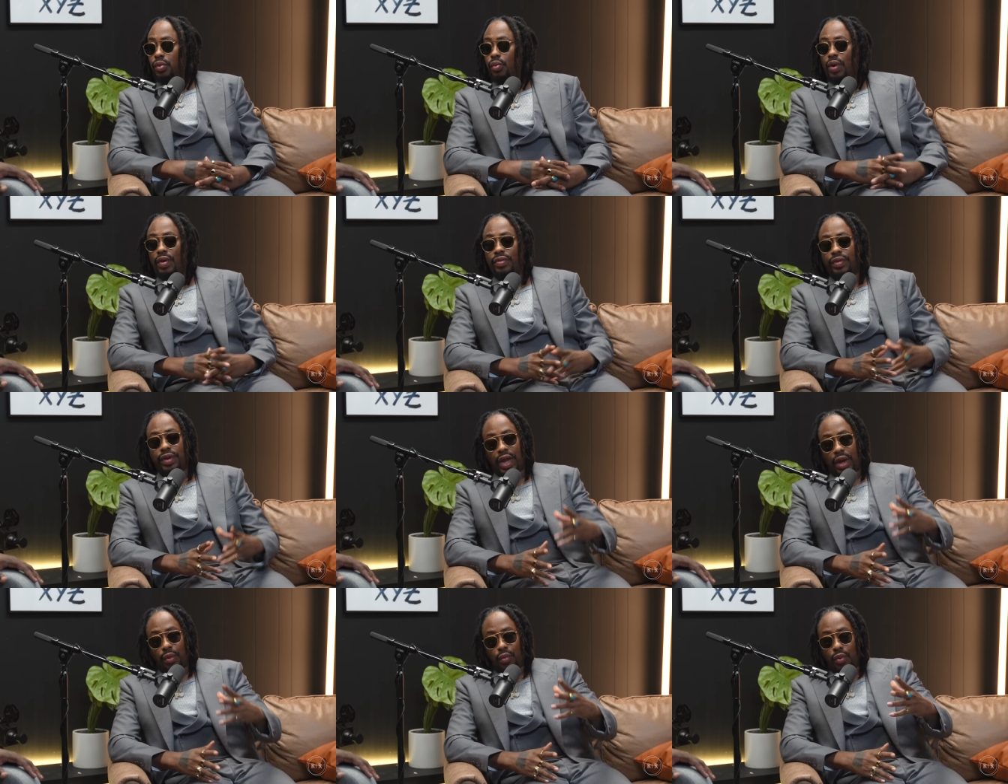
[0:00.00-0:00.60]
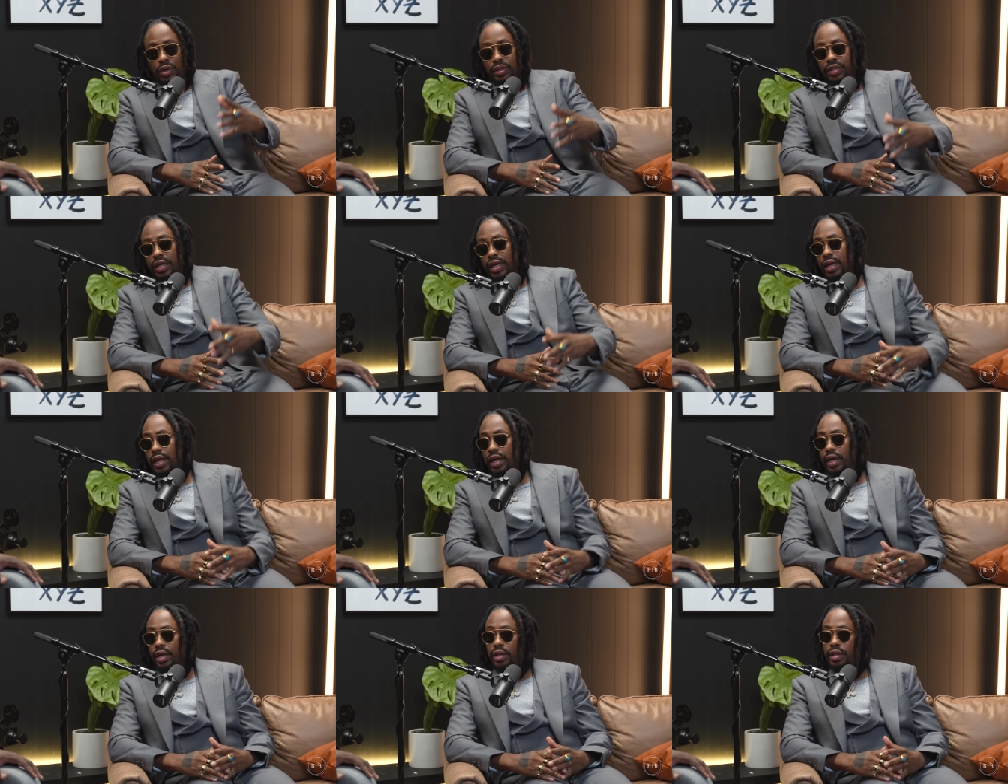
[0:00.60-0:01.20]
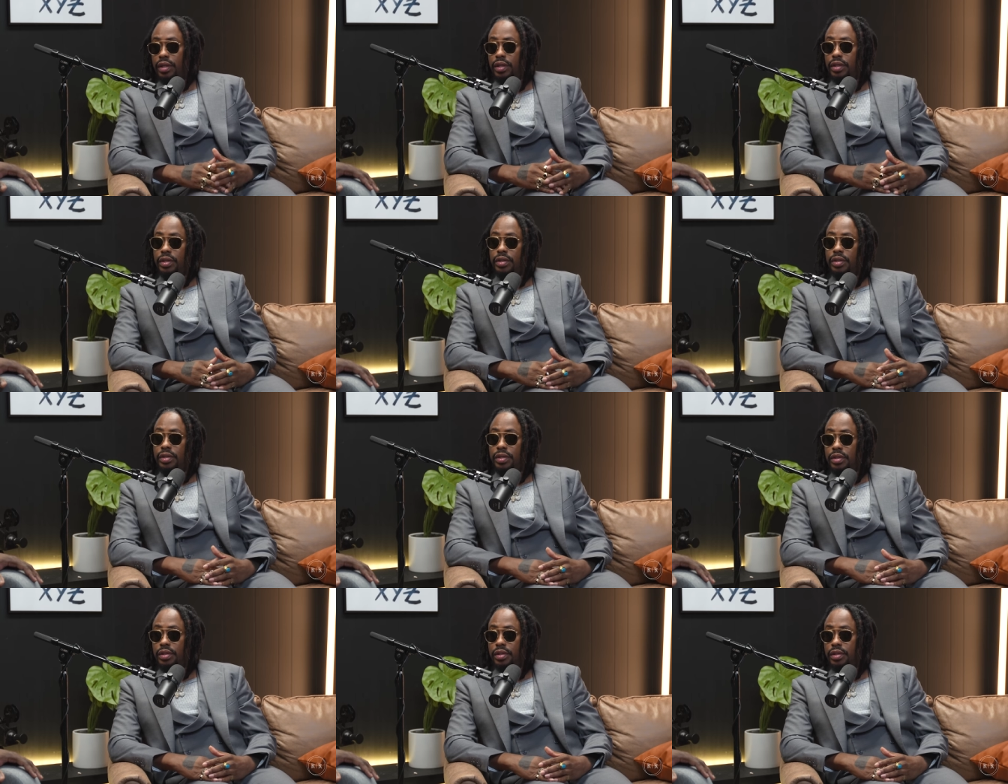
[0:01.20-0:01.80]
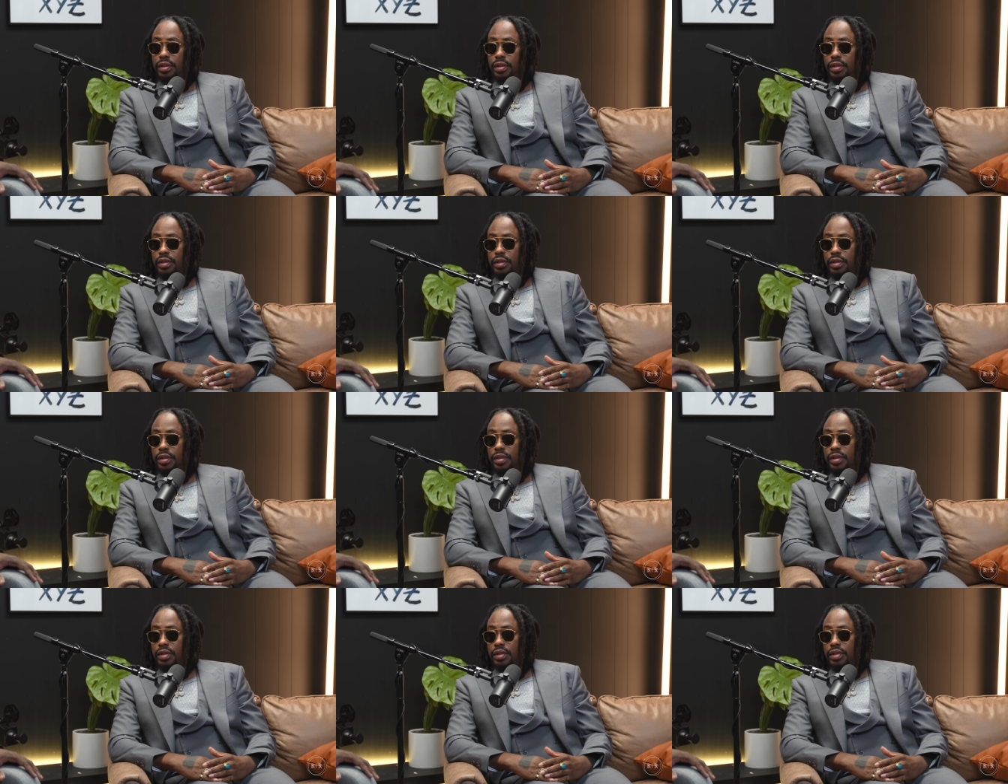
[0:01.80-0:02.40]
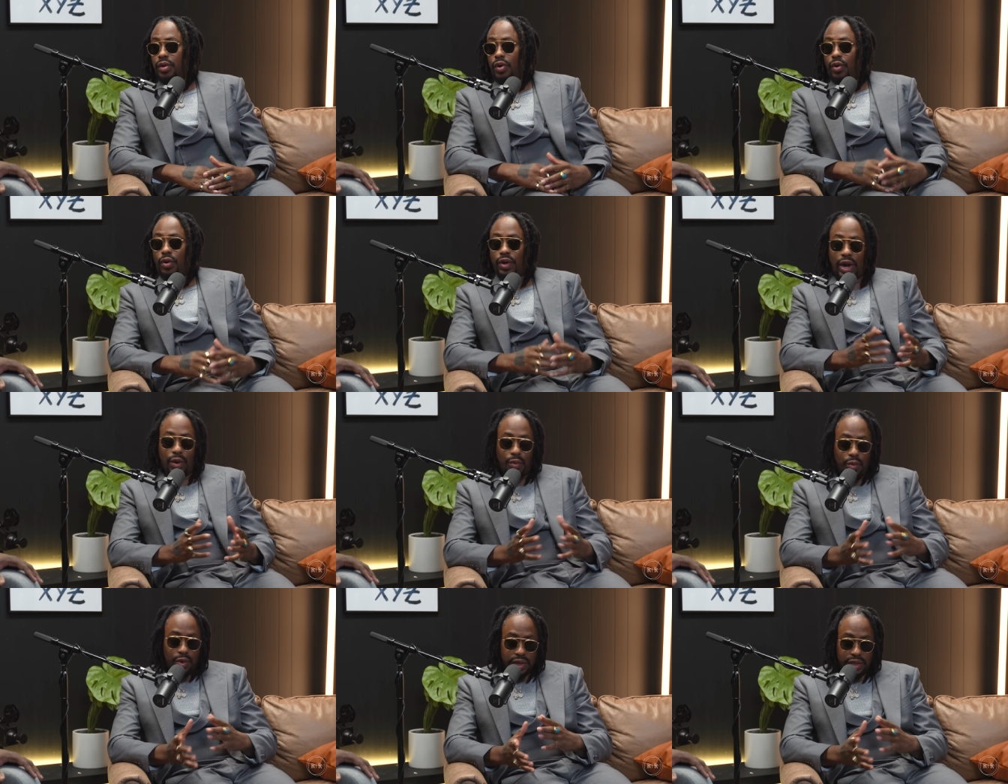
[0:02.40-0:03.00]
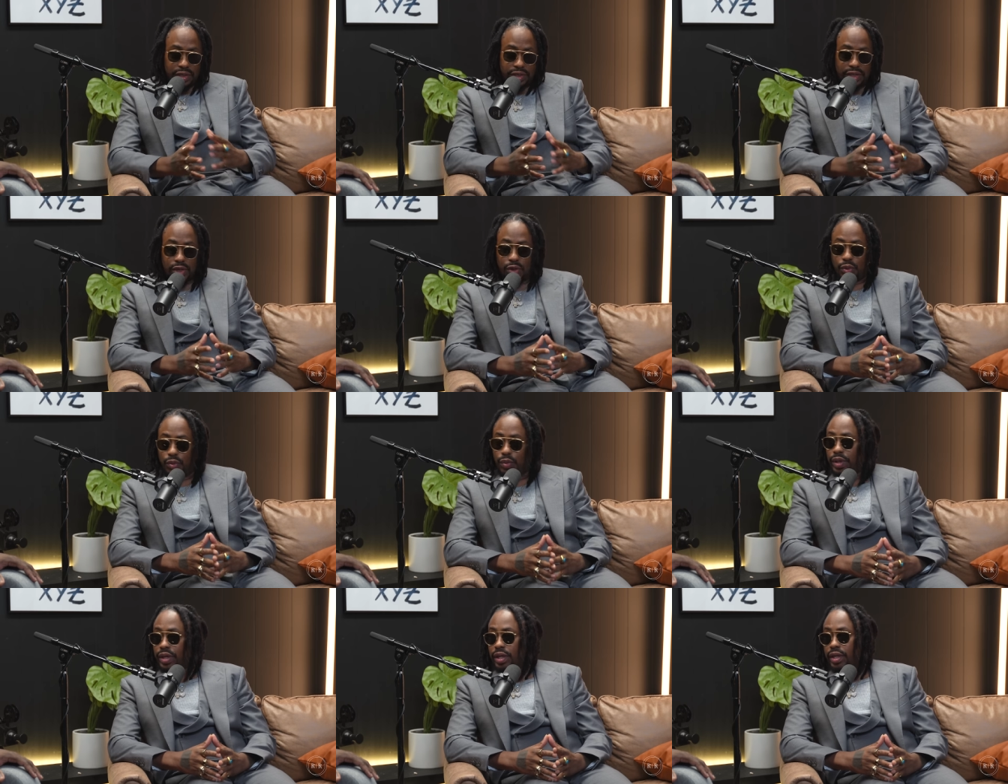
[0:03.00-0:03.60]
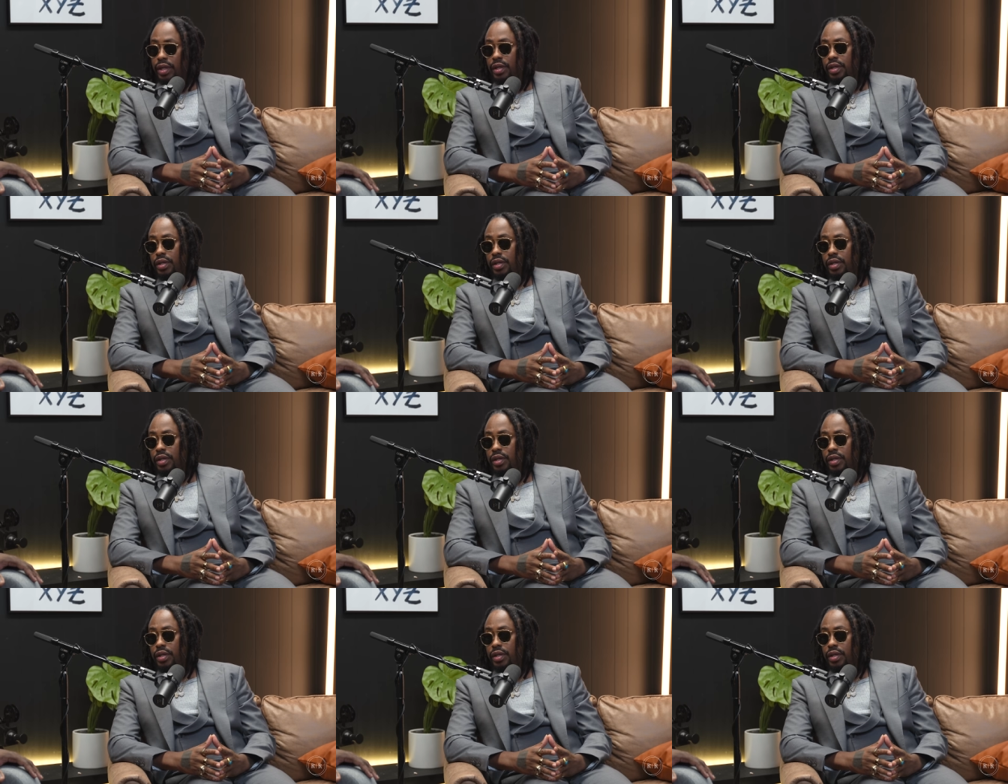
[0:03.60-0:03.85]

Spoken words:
Whether they want the end or they want to deal with it.